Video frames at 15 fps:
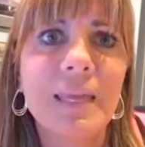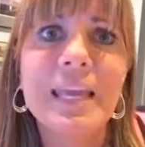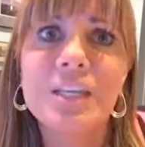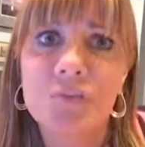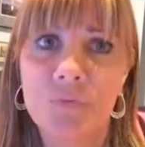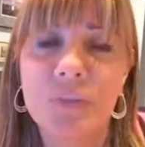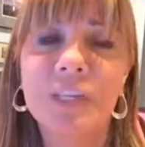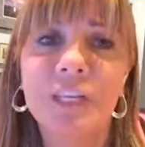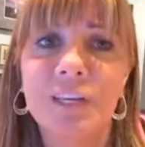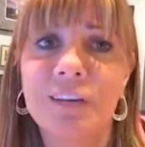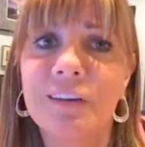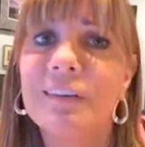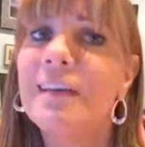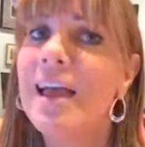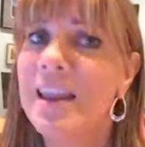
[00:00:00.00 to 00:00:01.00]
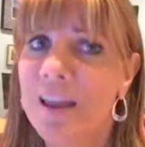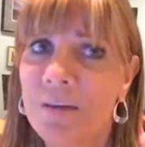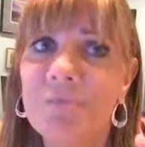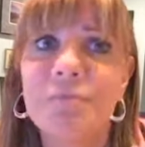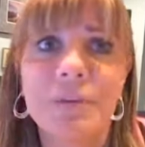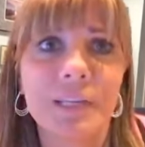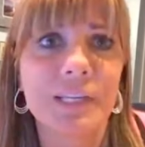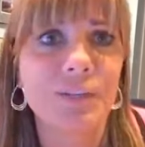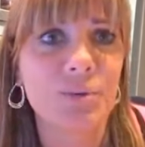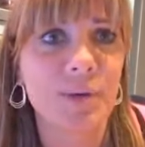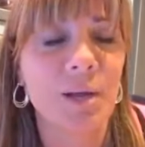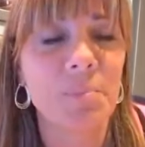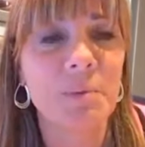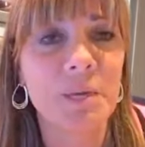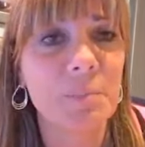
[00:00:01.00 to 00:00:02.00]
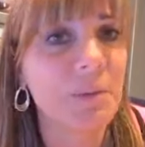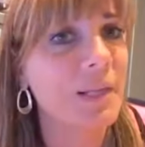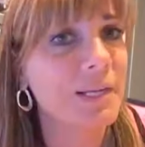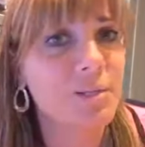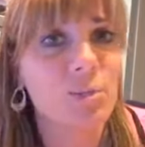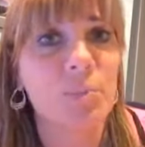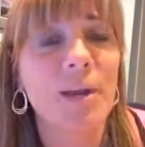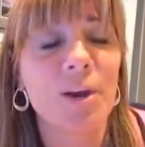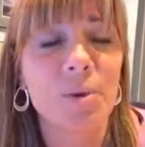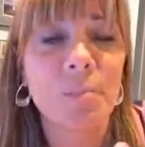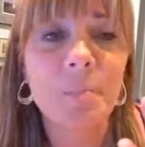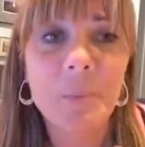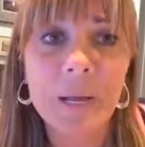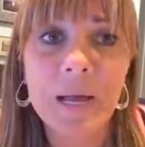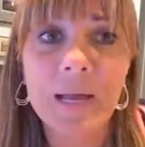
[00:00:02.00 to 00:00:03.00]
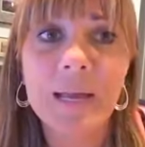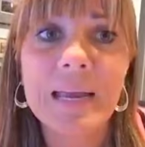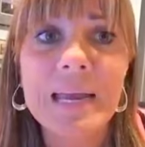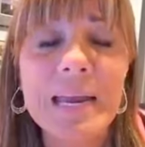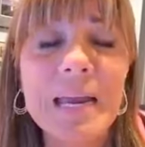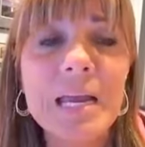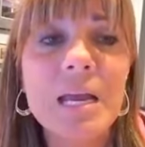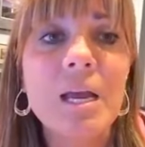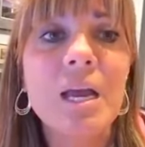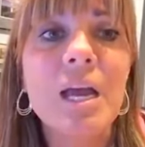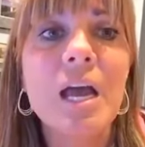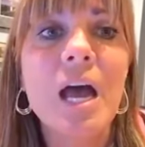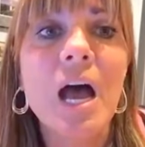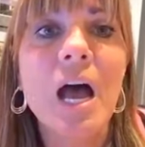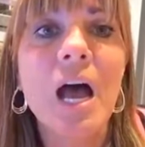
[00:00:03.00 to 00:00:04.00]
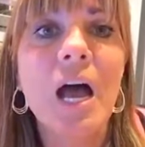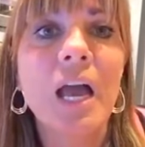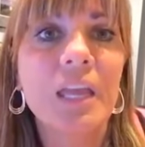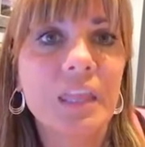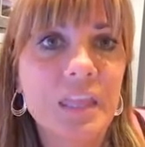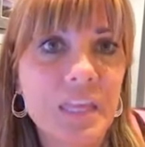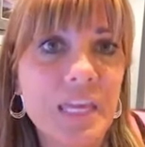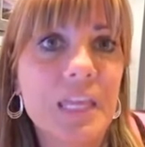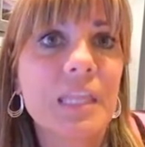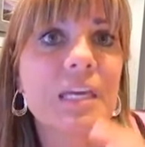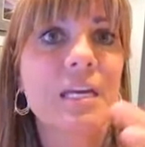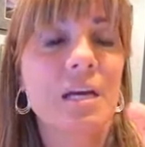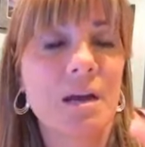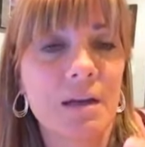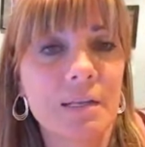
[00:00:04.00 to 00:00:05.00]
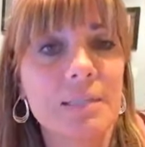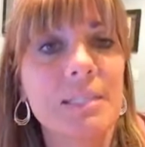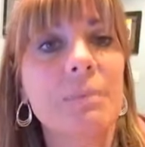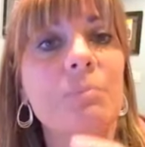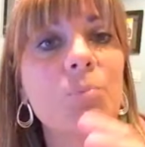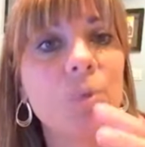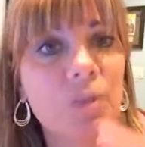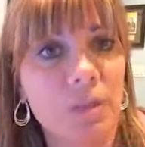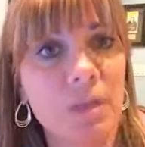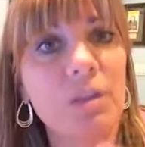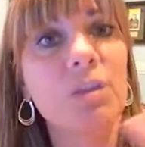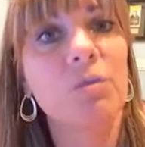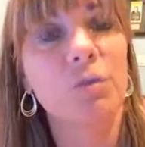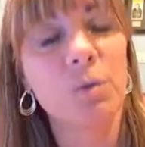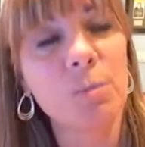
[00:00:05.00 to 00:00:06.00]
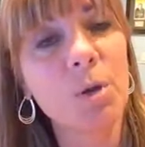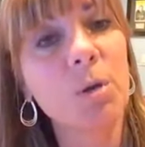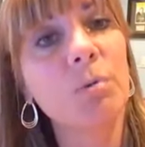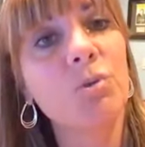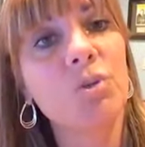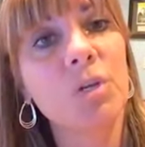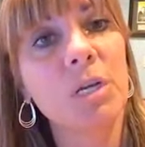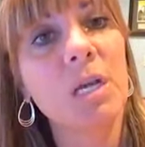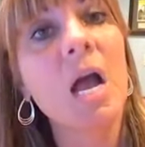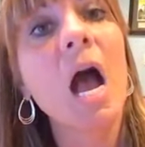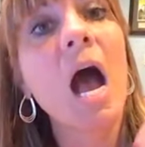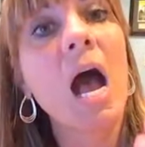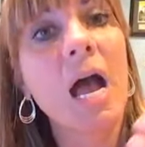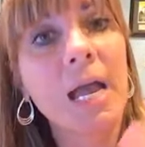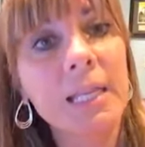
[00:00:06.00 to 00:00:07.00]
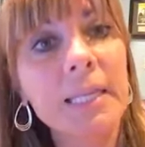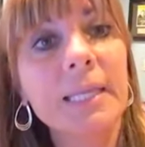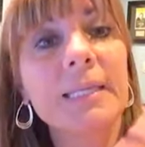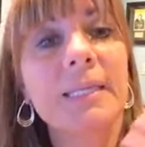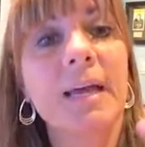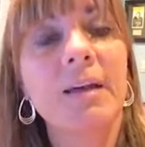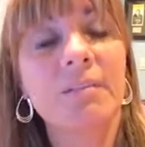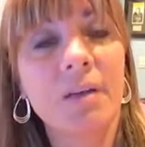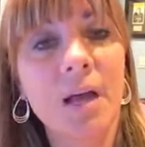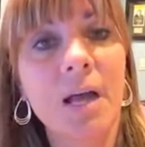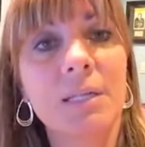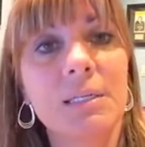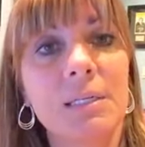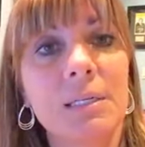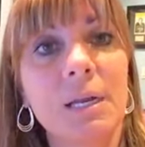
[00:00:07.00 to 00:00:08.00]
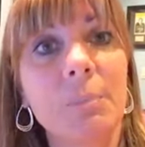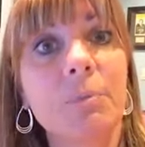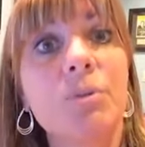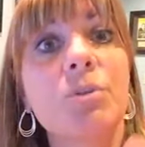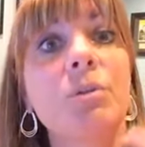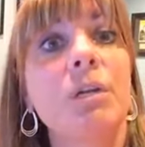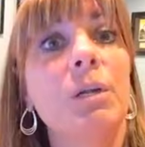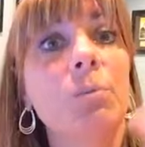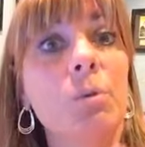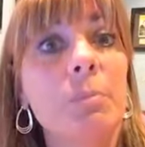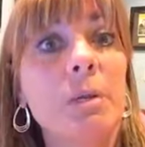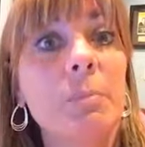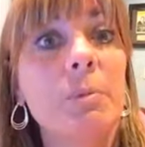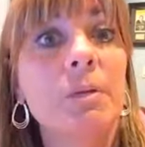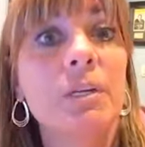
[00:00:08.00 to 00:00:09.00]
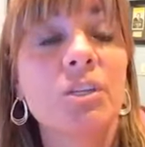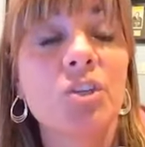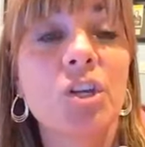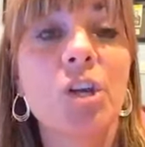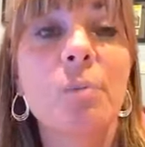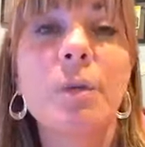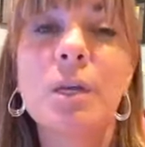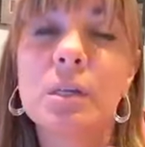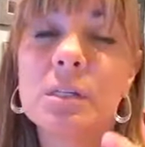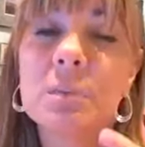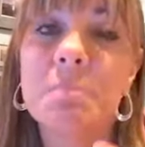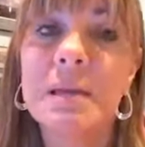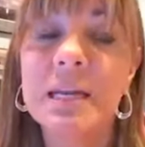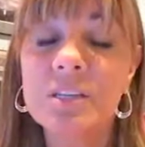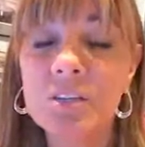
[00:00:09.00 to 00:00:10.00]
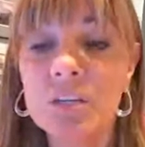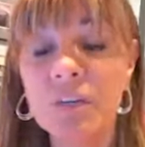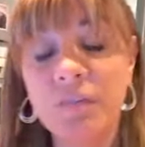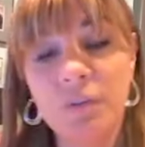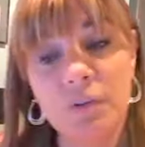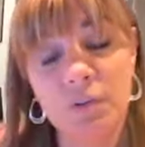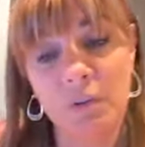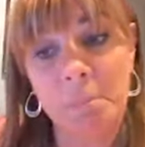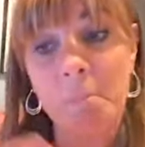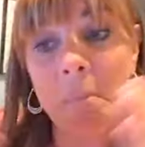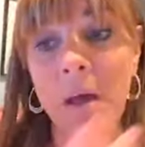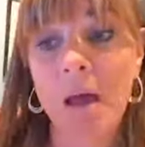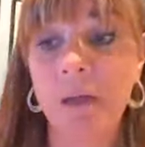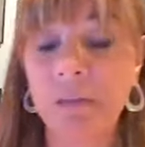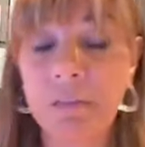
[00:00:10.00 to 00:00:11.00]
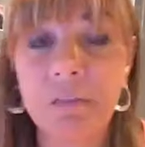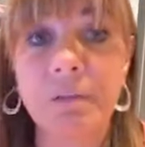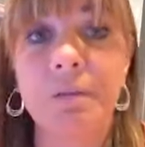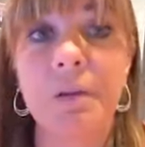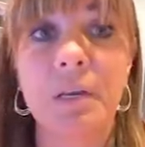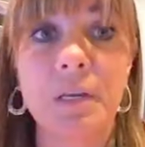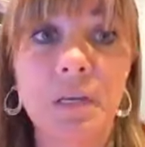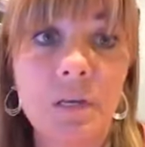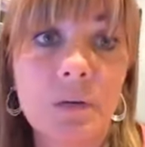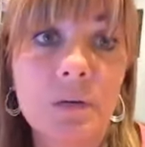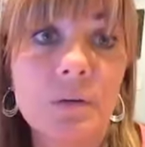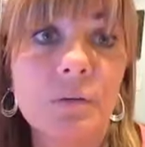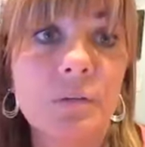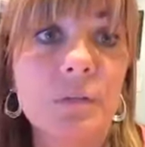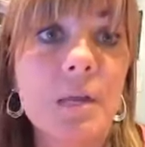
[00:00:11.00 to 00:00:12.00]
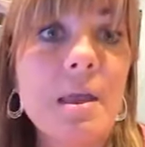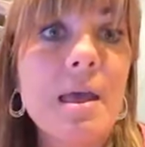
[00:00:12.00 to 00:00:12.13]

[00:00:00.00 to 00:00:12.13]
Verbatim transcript: it's really good and I really do help people, I swear. But I think the concept within the group coaching, I like to have a hot seat opportunity where people can share because imagine if you took my 30 years